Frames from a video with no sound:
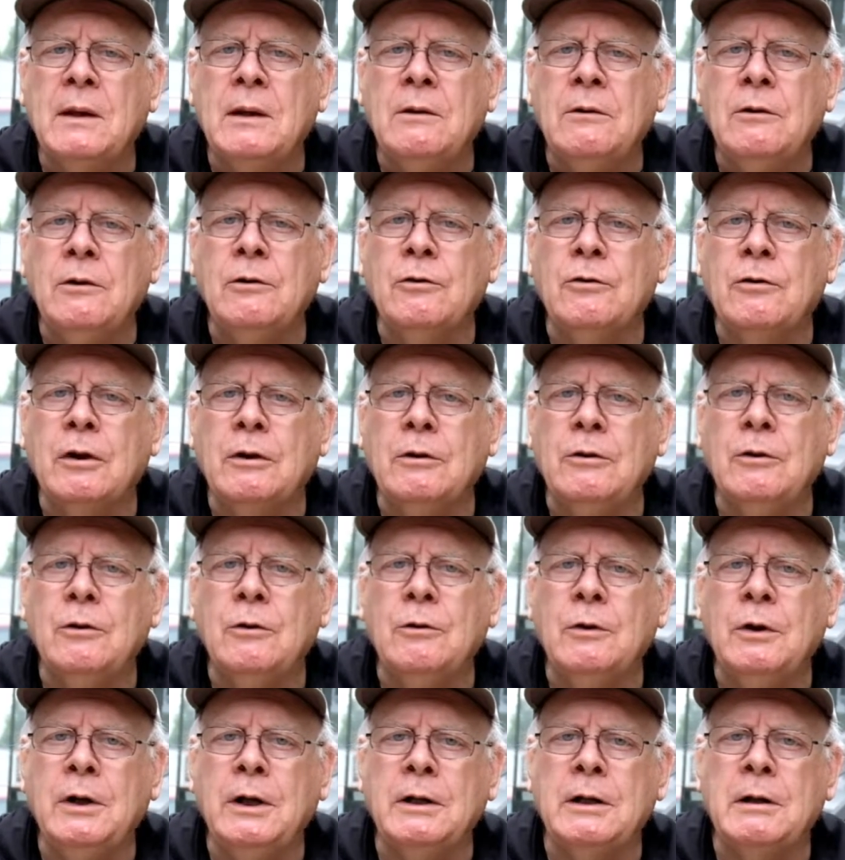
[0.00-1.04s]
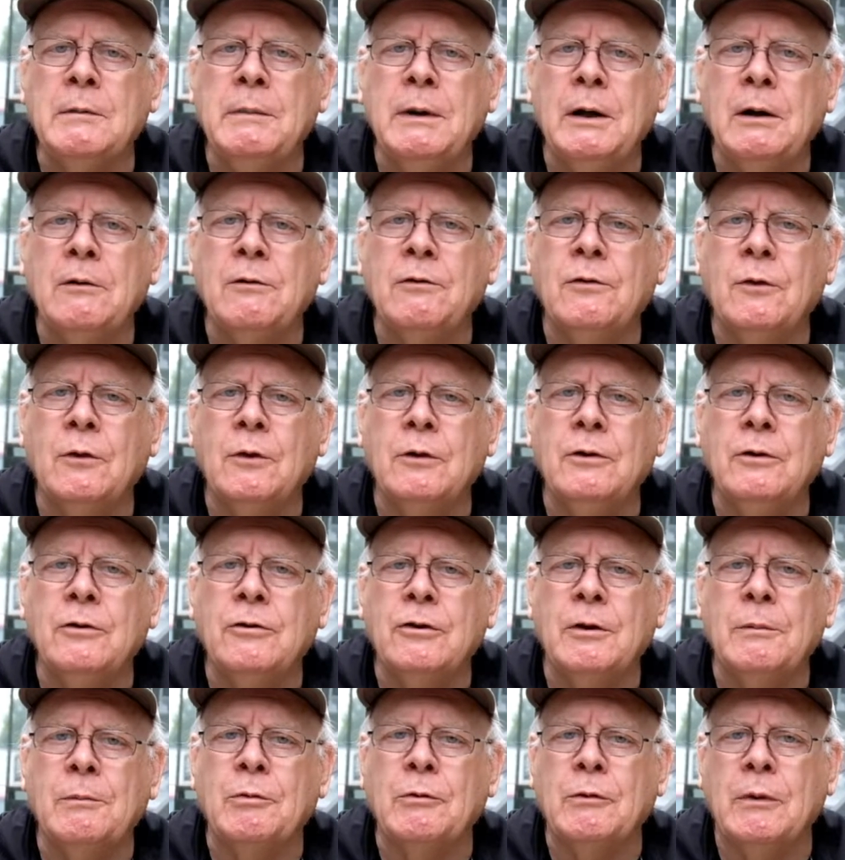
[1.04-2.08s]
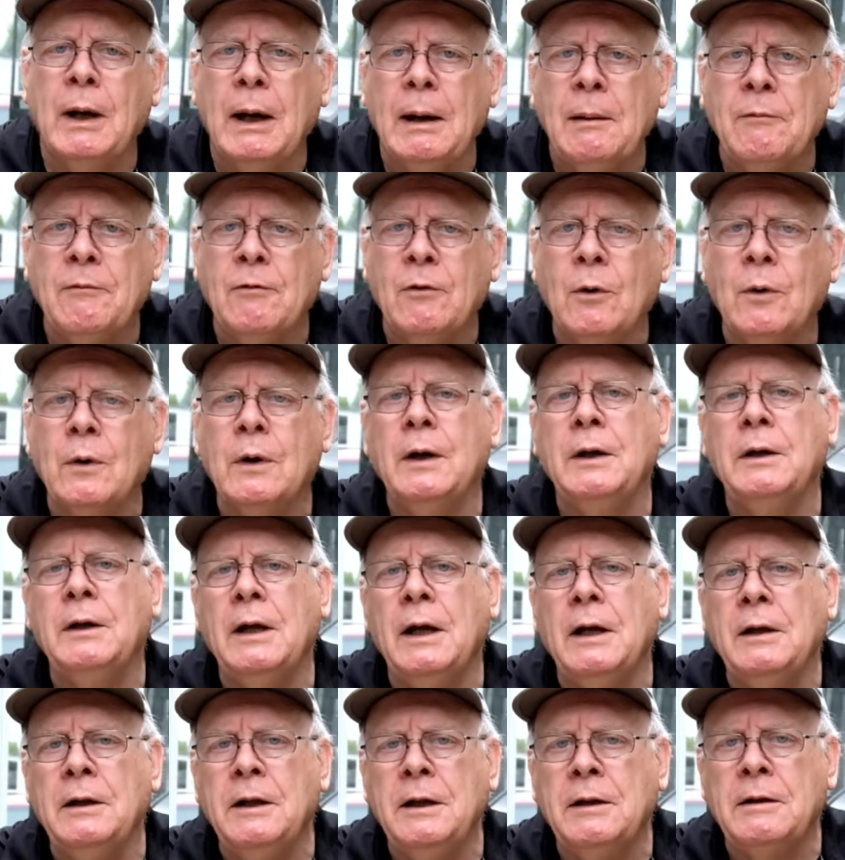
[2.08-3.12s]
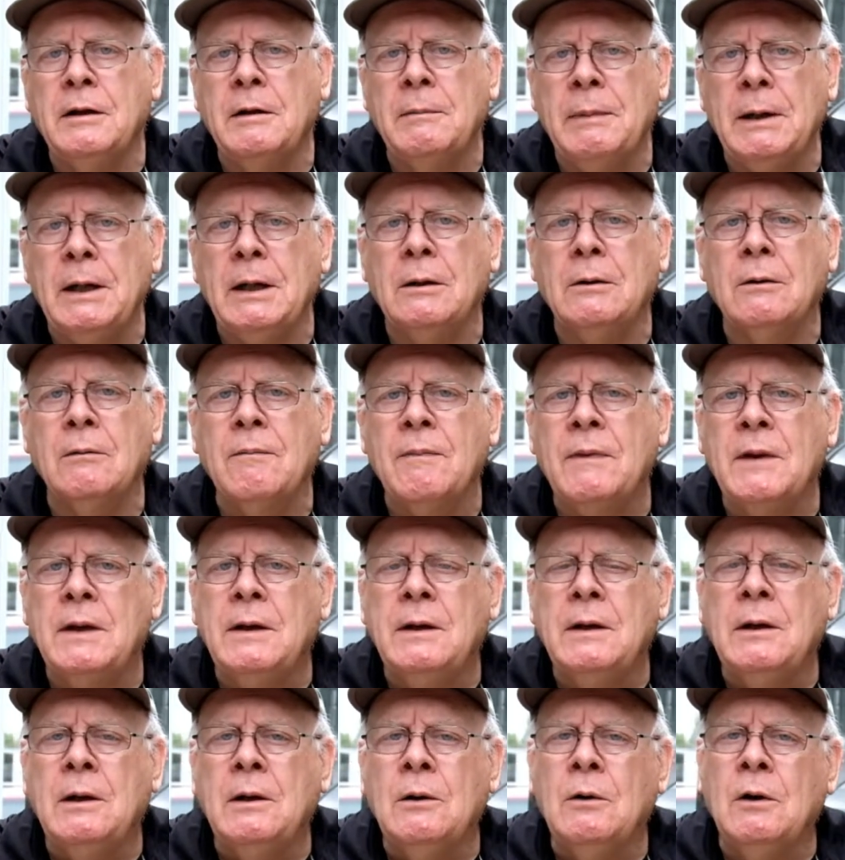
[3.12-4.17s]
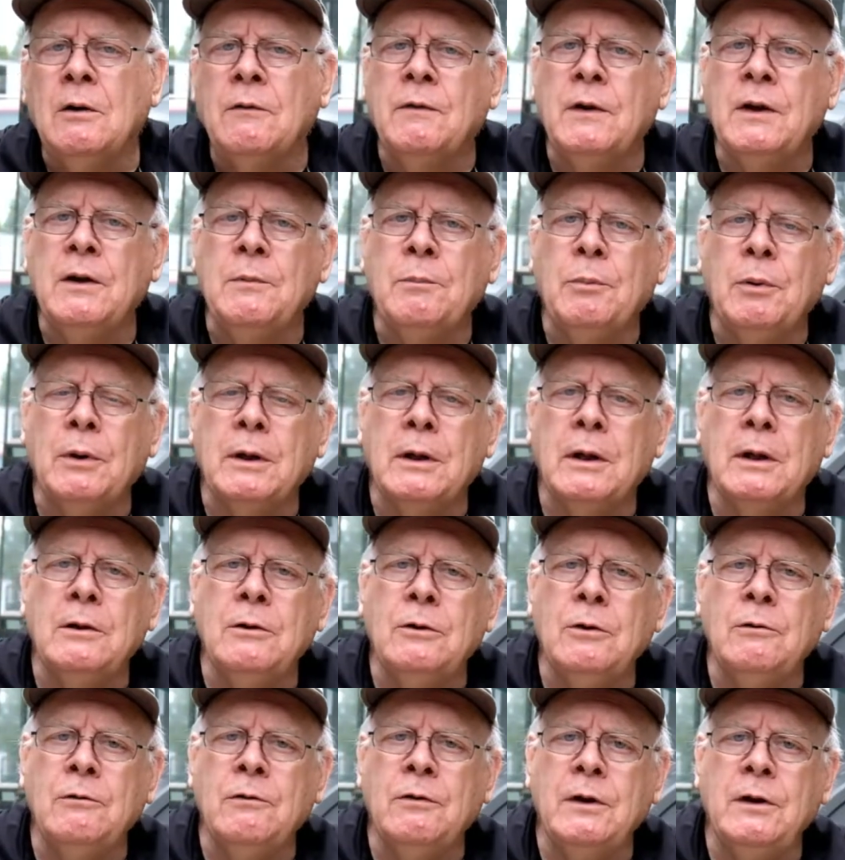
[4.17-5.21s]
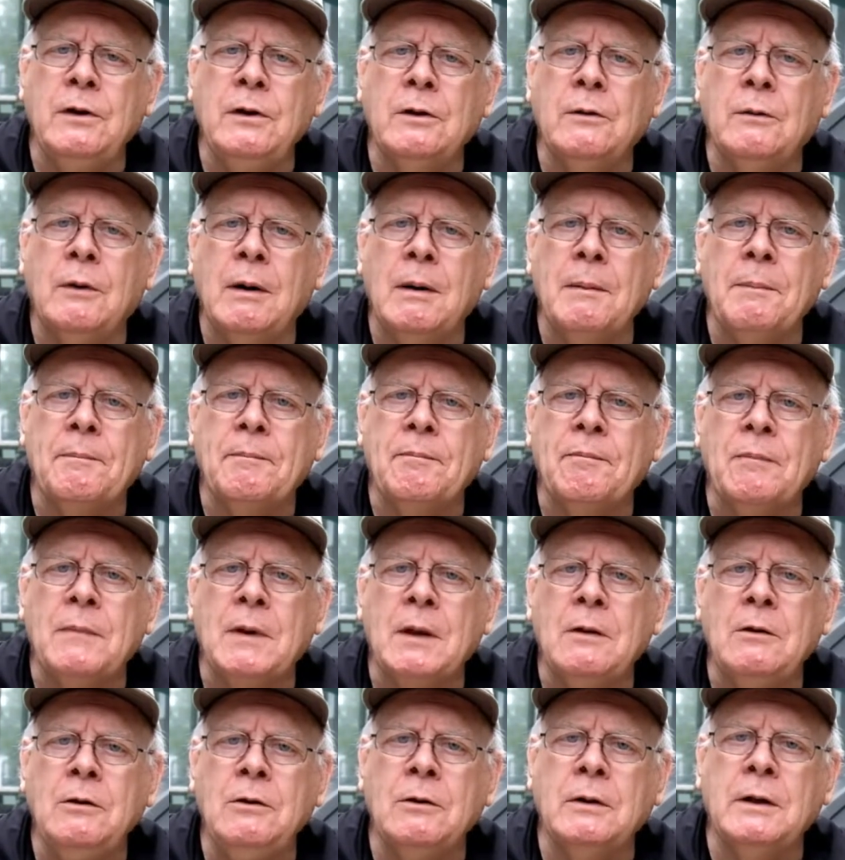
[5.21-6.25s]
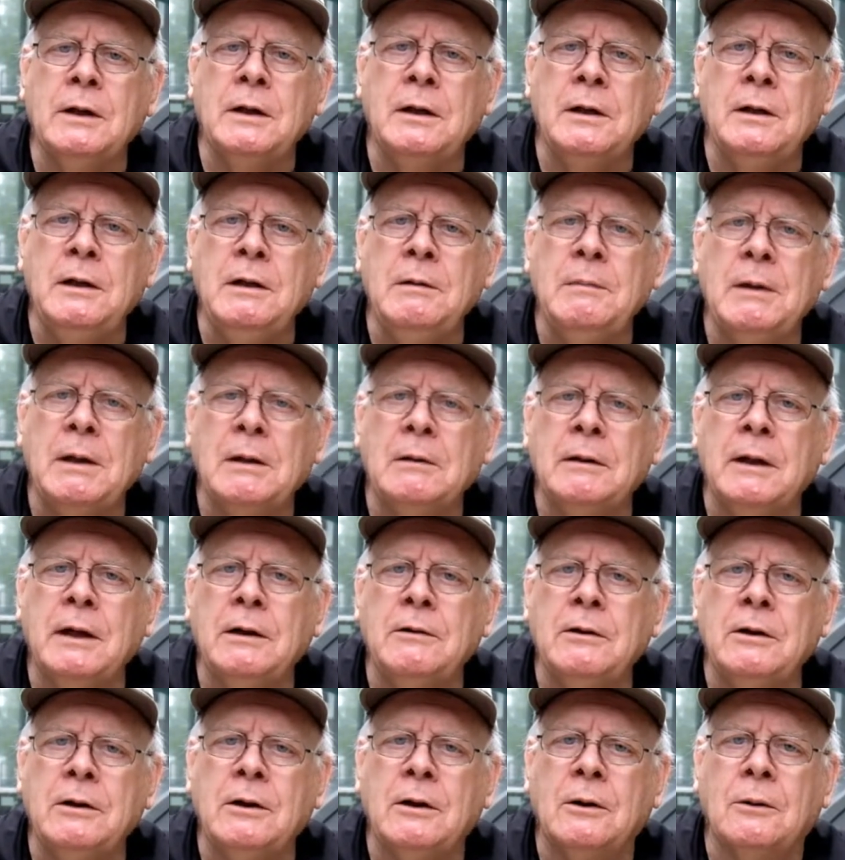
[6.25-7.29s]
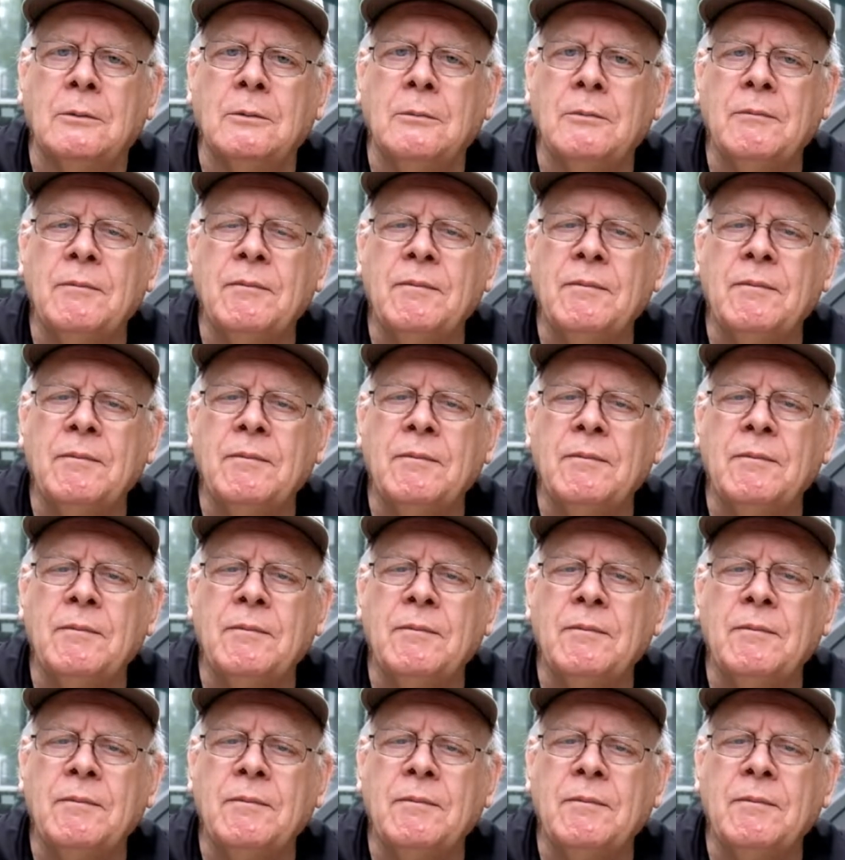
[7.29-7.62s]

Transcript: you hit the bell for, you subscribe for, and hit the bell. If they put a new video up, you'll get an email letting you know.